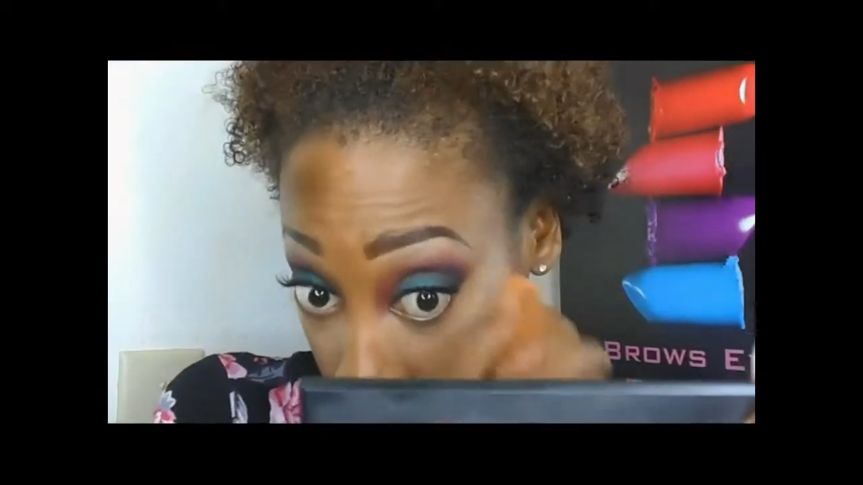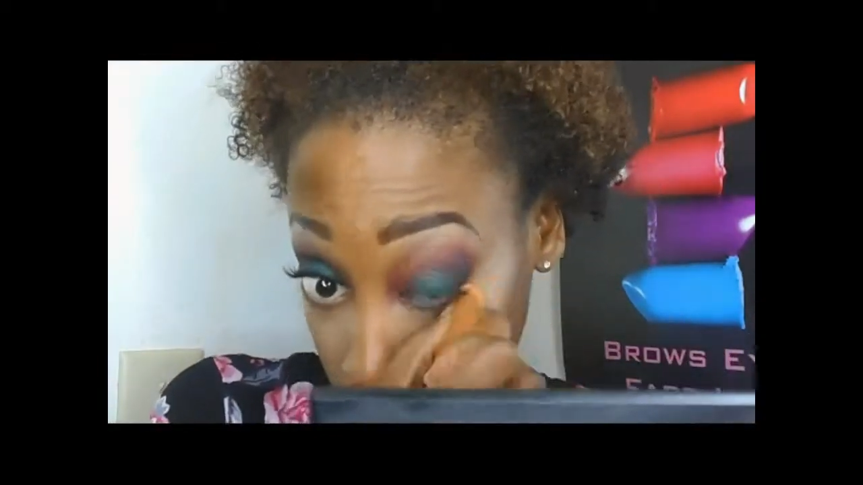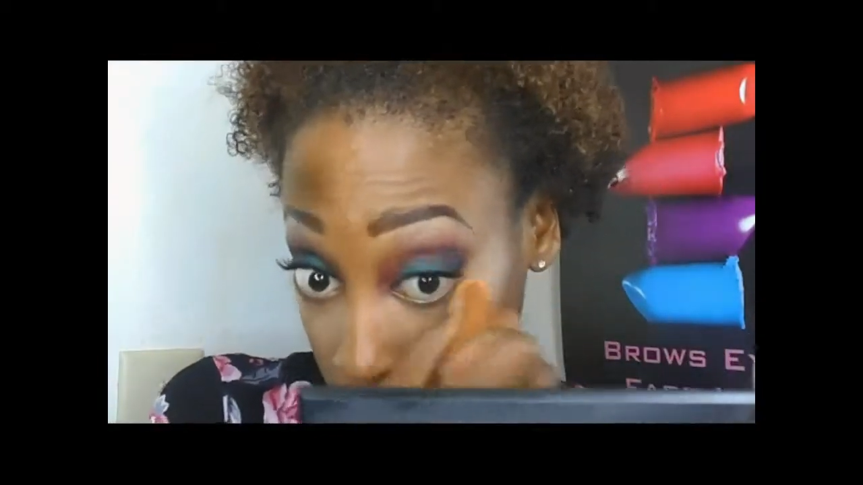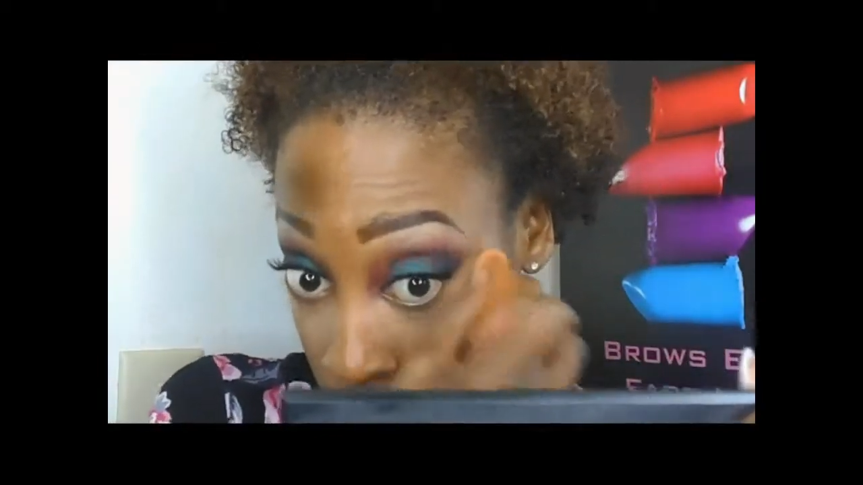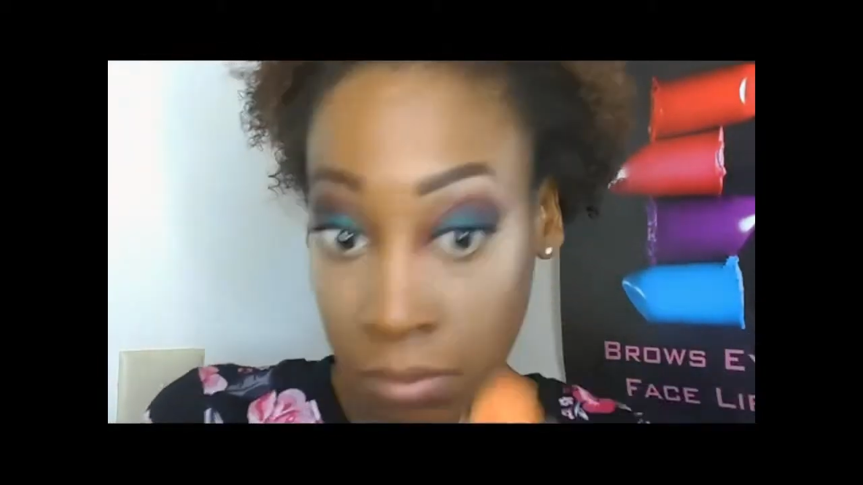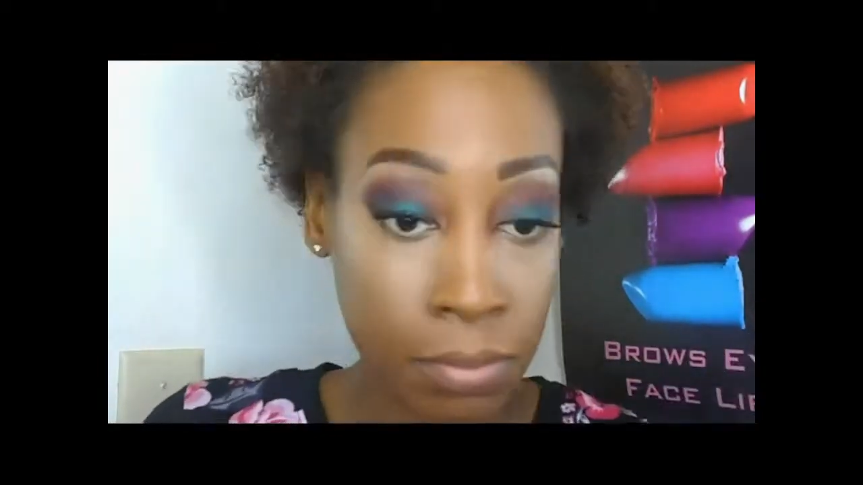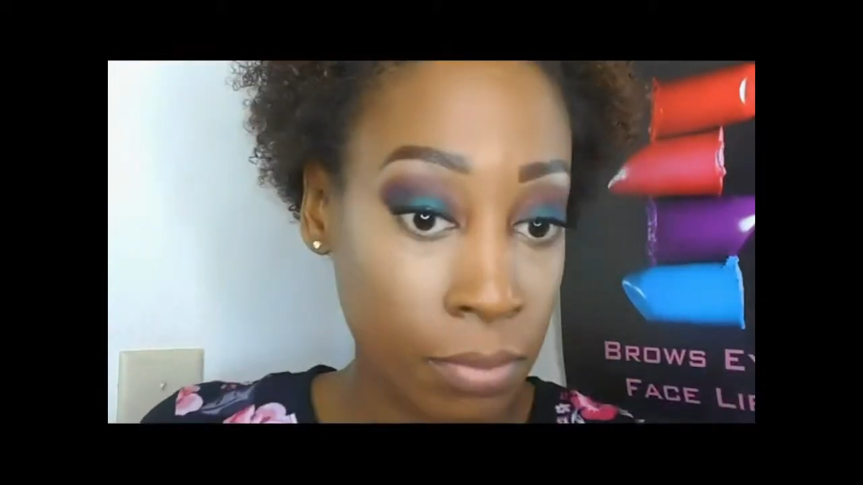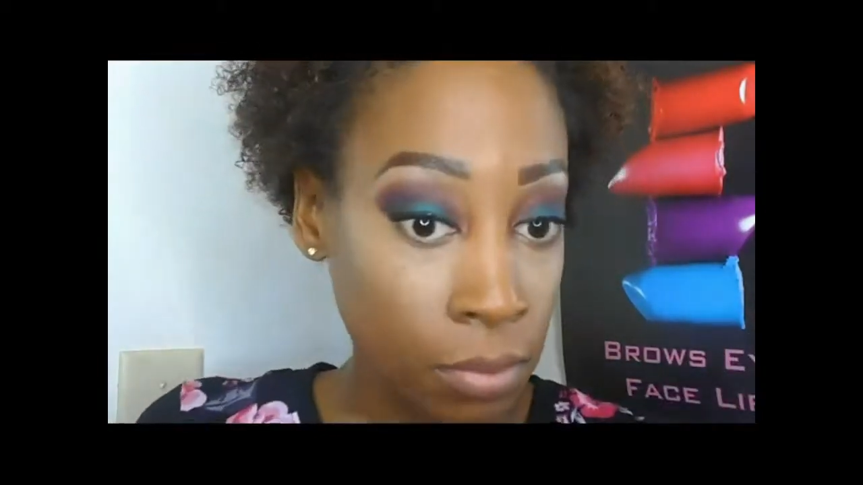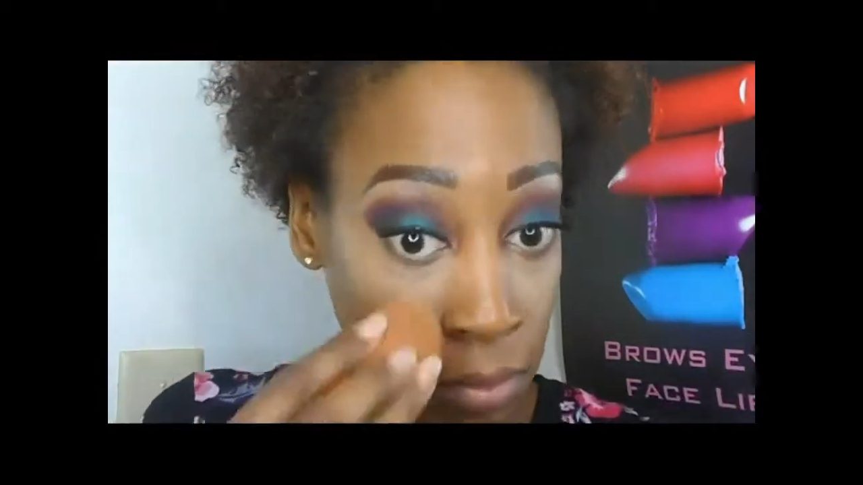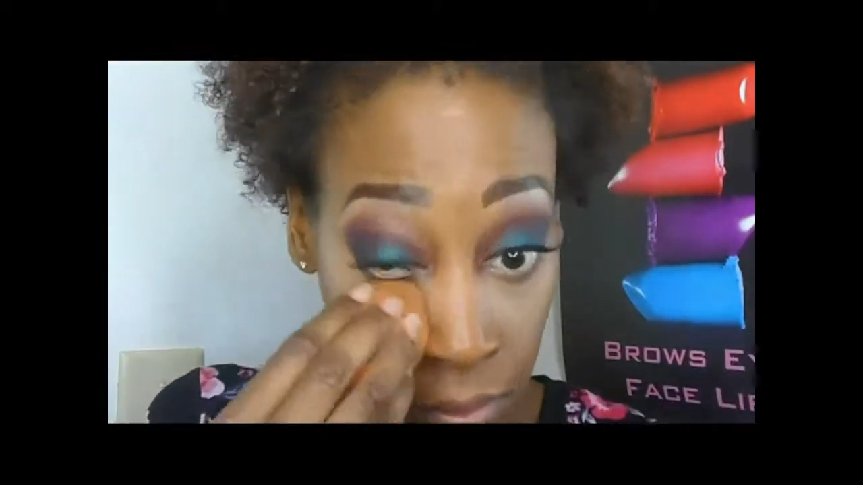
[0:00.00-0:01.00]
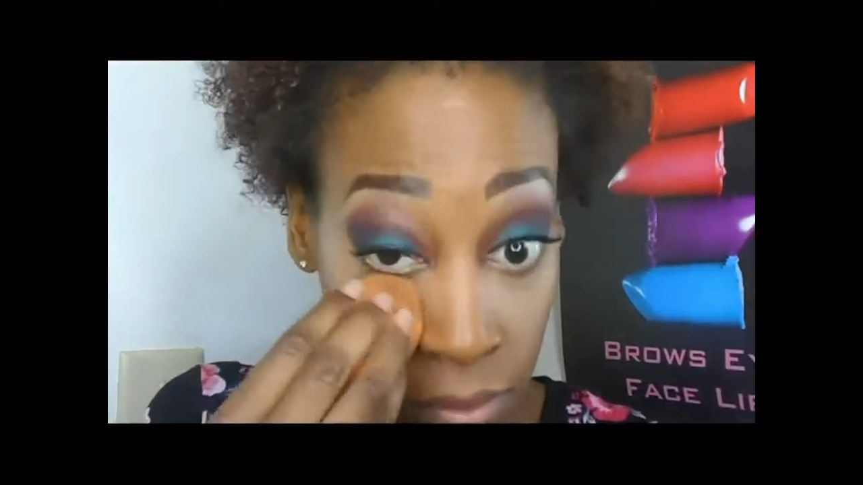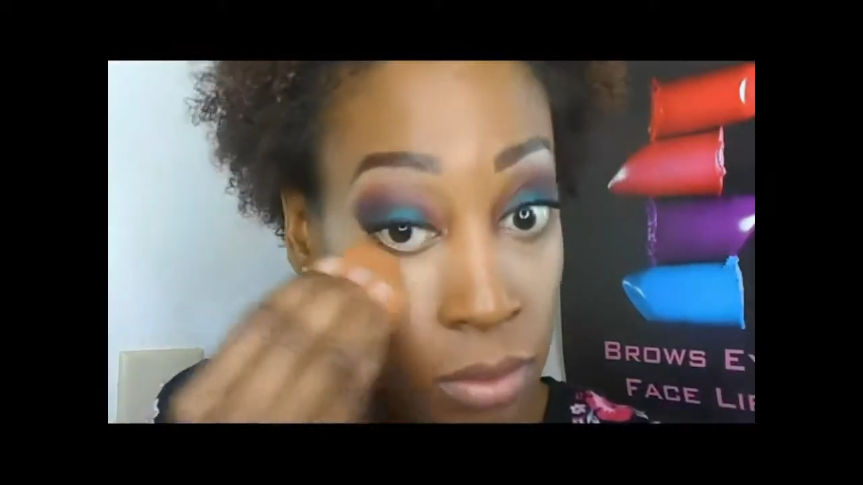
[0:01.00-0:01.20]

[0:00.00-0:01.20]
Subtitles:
but I felt that it had a